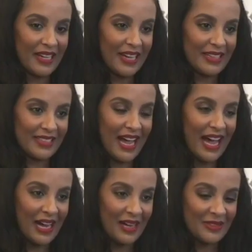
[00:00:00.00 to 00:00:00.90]
eggs
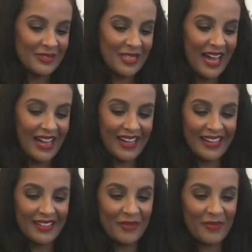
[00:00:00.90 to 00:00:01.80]
out,
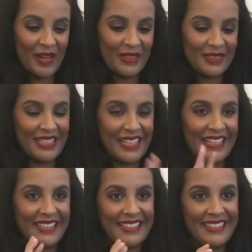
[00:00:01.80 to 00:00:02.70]
I felt
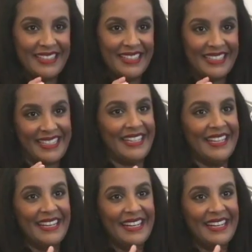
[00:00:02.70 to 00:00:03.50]
like a kid